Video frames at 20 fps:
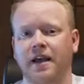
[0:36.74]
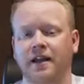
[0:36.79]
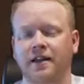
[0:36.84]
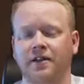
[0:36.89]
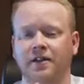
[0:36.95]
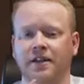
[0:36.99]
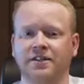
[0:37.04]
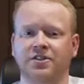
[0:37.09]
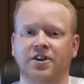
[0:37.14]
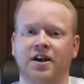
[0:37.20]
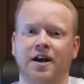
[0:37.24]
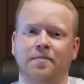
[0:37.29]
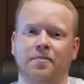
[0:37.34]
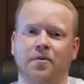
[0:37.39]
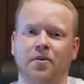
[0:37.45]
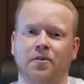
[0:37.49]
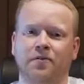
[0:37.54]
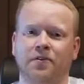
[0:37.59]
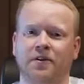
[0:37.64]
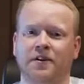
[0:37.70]
let's hop
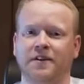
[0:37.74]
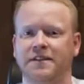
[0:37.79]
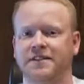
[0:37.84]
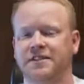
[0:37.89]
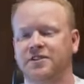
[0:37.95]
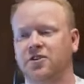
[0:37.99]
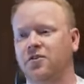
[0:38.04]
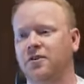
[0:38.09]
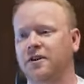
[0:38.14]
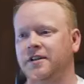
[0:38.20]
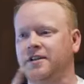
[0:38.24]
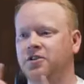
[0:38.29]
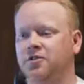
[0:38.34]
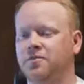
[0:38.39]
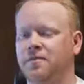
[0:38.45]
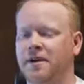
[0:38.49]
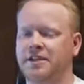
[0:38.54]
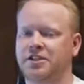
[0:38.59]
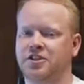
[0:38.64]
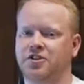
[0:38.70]
over and let's go into
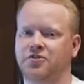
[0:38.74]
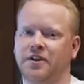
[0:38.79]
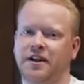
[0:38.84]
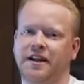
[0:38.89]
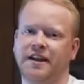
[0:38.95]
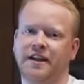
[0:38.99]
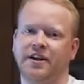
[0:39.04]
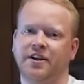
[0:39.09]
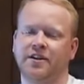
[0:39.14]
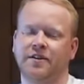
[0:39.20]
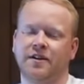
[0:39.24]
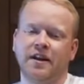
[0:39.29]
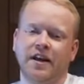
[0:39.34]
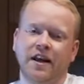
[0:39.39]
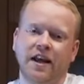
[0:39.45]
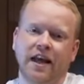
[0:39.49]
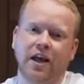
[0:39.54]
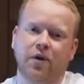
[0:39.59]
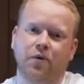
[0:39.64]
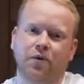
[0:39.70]
my screen here,
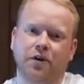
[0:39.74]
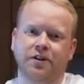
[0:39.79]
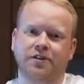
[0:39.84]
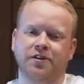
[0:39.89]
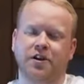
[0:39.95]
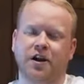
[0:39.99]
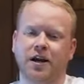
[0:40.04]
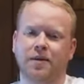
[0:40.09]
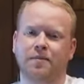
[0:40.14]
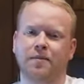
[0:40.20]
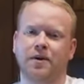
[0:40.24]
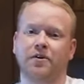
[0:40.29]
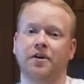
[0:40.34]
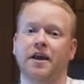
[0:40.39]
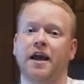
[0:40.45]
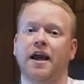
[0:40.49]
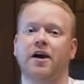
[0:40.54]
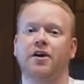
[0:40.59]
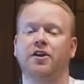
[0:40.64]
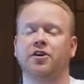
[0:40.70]
and we're going to talk about
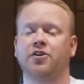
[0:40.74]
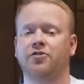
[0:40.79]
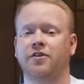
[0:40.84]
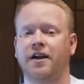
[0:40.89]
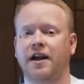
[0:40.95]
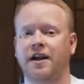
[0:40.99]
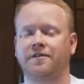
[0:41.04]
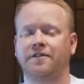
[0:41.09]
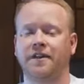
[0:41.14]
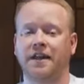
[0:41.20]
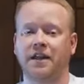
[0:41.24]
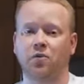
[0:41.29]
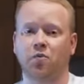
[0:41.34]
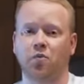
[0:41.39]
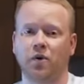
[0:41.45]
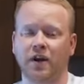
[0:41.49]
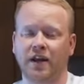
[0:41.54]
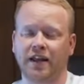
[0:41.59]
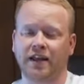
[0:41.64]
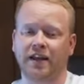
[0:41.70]
how to craft a
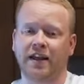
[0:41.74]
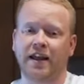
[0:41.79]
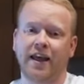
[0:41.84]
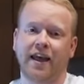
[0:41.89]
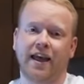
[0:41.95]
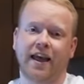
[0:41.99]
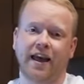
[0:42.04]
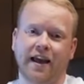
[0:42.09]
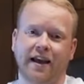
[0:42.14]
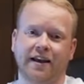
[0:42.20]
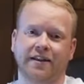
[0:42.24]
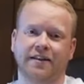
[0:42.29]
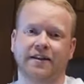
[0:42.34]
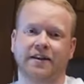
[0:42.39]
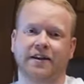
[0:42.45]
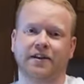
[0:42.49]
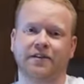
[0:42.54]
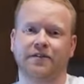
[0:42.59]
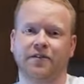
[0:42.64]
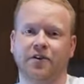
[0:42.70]
winning ad that
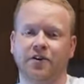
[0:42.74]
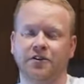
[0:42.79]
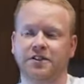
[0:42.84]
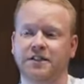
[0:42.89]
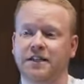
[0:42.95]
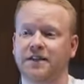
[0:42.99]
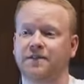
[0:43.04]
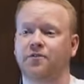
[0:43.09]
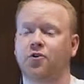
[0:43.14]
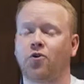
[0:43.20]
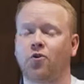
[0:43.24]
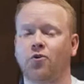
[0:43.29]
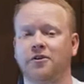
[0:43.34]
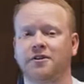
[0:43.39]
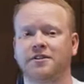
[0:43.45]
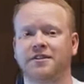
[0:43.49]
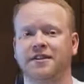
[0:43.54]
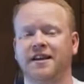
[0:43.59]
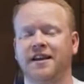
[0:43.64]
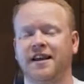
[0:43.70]
converts. And of
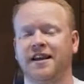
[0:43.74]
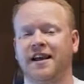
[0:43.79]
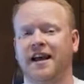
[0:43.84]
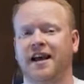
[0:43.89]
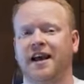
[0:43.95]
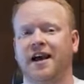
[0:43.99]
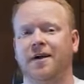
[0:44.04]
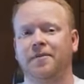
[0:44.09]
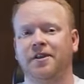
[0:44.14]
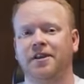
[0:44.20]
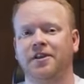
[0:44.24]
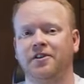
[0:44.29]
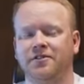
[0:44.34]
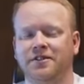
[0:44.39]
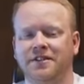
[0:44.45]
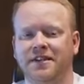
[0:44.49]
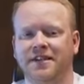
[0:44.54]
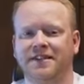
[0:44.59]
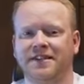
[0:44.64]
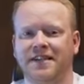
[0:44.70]
course, I'm going to use
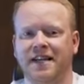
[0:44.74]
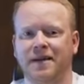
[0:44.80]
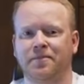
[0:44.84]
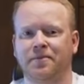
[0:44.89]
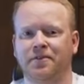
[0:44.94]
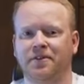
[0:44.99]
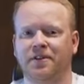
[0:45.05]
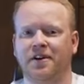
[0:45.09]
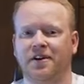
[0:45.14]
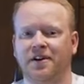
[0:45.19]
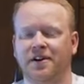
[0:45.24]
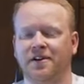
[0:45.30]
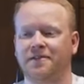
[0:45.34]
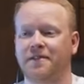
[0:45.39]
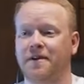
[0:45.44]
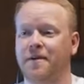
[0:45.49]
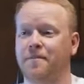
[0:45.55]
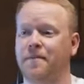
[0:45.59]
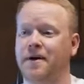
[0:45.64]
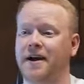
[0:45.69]
the example
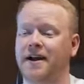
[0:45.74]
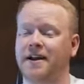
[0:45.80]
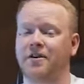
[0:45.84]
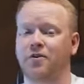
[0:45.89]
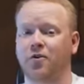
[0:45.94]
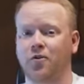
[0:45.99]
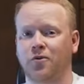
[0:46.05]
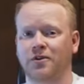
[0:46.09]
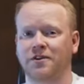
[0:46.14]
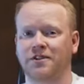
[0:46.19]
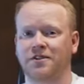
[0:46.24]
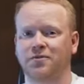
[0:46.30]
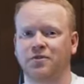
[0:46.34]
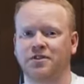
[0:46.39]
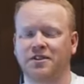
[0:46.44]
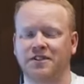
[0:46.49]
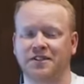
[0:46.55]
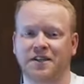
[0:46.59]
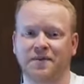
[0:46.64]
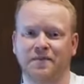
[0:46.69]
of my course,
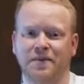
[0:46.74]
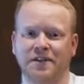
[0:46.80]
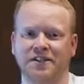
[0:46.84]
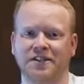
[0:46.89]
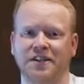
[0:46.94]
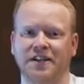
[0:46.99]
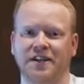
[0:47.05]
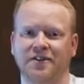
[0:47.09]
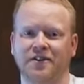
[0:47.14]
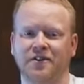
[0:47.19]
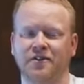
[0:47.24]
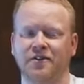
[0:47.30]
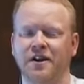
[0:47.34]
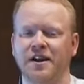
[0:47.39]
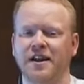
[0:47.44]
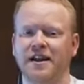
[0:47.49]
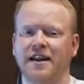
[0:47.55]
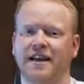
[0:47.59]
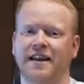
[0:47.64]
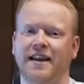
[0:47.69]
which is Commission Hero
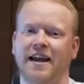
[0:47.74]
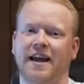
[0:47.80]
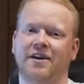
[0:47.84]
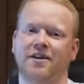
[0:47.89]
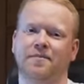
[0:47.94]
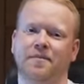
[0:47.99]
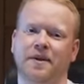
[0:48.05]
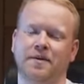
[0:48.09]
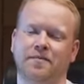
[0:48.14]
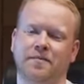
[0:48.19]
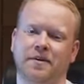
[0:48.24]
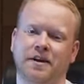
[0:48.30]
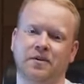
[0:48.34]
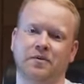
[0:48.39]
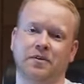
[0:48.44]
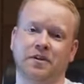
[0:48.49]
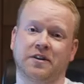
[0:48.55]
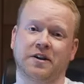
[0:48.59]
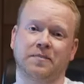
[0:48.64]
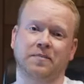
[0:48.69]
and how to make money
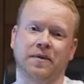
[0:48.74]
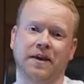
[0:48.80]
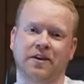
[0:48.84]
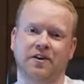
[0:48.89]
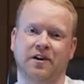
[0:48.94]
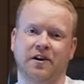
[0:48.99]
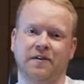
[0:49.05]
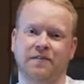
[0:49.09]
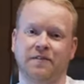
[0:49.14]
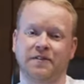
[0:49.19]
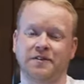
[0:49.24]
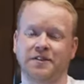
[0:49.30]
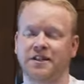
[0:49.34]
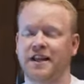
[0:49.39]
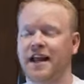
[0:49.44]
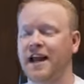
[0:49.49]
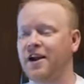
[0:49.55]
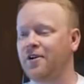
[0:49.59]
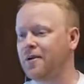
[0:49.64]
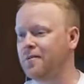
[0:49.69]
with Clickbank offers and
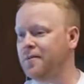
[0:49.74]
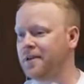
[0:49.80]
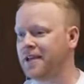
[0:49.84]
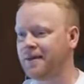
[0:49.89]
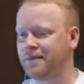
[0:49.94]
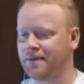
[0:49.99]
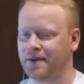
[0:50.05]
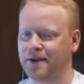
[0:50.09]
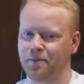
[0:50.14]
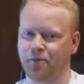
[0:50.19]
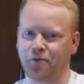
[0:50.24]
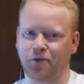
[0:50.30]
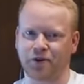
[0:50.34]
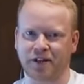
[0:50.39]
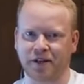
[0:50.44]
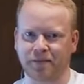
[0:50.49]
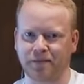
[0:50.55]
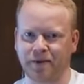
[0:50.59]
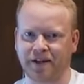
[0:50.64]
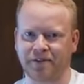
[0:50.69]
how I became the #1
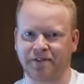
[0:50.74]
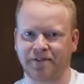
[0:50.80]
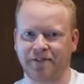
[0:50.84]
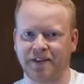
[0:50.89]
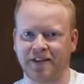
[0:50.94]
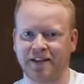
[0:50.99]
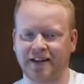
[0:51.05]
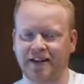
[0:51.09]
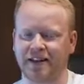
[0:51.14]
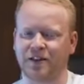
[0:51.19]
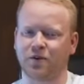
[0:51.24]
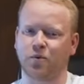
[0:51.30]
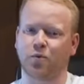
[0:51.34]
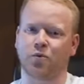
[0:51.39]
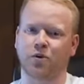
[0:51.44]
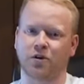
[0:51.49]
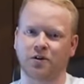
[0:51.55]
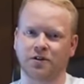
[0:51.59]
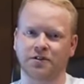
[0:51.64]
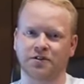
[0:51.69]
Clickbank affiliate in the
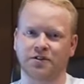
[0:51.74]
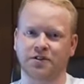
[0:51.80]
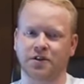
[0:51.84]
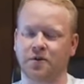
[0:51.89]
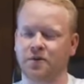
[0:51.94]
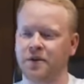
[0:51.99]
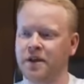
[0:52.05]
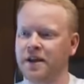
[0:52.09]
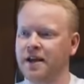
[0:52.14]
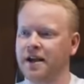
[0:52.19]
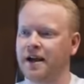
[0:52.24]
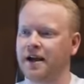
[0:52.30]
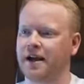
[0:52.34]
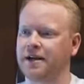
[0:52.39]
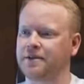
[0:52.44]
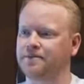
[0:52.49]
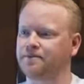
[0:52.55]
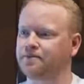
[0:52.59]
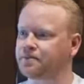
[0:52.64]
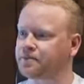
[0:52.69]
world. So
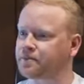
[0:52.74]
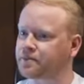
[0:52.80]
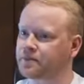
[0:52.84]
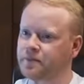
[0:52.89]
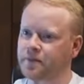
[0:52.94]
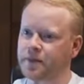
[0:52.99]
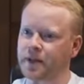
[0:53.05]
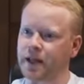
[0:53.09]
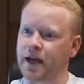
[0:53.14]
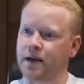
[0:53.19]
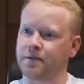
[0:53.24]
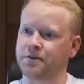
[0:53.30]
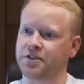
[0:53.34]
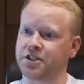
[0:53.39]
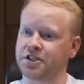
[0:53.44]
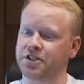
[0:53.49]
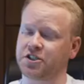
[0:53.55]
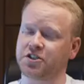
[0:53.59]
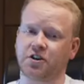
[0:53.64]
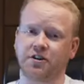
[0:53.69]
I
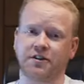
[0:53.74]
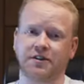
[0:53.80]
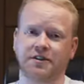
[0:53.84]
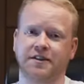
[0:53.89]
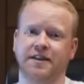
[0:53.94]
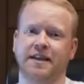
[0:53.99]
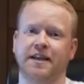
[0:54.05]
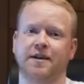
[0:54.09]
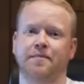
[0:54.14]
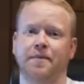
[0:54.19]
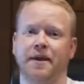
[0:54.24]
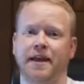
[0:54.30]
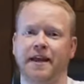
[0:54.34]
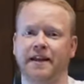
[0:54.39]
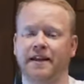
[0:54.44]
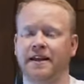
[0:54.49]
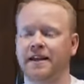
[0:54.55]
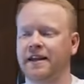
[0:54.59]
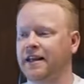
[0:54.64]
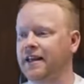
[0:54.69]
just started this campaign,
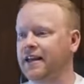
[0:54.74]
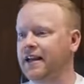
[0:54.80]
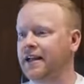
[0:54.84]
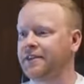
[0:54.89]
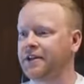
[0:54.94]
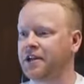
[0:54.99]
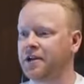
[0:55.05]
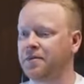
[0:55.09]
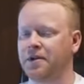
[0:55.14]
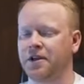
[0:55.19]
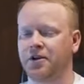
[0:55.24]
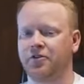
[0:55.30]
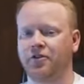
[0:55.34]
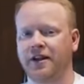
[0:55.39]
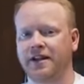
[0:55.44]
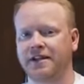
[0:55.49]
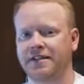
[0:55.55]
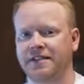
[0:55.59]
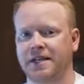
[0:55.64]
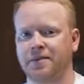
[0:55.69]
and I thought it'd be a
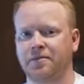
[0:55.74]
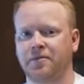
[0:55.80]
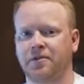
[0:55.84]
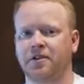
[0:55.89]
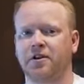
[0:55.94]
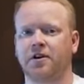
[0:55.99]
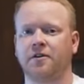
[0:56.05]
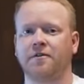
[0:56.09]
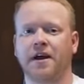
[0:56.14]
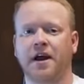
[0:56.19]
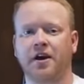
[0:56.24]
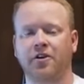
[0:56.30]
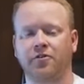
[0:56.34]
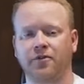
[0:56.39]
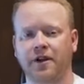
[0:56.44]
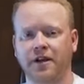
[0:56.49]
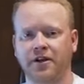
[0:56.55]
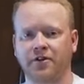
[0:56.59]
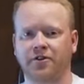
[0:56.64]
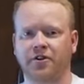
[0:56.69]
great example of how to
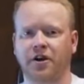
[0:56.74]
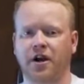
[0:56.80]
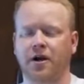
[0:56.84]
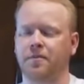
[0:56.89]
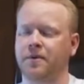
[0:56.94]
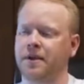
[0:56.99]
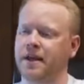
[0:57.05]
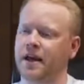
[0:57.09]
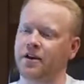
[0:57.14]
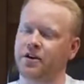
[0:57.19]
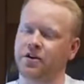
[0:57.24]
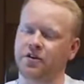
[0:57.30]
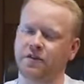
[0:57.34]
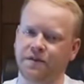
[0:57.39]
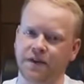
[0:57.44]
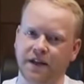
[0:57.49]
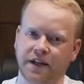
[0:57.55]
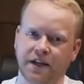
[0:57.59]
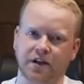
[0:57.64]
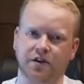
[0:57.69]
write your copy, how to do
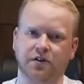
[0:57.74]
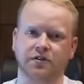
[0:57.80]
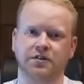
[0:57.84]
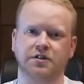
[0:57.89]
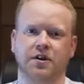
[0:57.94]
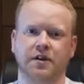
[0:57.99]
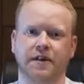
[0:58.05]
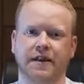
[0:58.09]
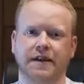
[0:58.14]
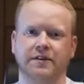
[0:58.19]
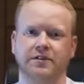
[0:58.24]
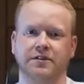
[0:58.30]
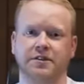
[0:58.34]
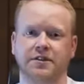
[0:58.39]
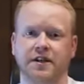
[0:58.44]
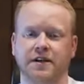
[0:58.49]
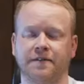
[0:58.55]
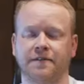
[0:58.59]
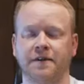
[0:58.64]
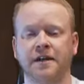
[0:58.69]
videos and all that good
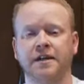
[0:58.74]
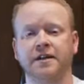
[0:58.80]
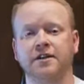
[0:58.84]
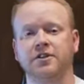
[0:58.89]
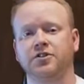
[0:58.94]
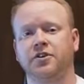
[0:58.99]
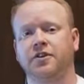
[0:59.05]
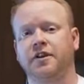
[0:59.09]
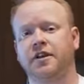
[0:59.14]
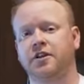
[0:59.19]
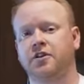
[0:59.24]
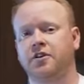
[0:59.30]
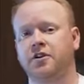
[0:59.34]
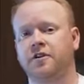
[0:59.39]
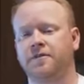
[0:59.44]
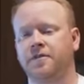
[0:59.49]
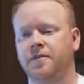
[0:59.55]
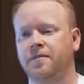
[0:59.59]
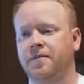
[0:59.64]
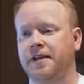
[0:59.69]
stuff so you can learn
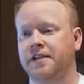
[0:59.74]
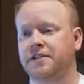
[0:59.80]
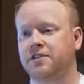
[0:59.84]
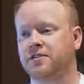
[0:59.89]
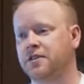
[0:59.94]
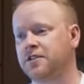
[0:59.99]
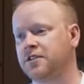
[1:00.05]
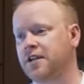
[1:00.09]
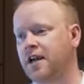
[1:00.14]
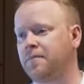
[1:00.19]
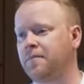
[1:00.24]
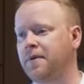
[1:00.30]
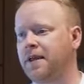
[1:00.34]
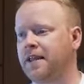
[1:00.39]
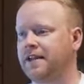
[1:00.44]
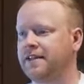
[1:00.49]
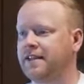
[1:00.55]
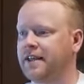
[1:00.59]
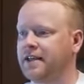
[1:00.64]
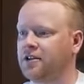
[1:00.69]
from me. So let's hop in
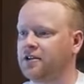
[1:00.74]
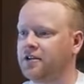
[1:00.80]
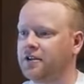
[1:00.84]
and take a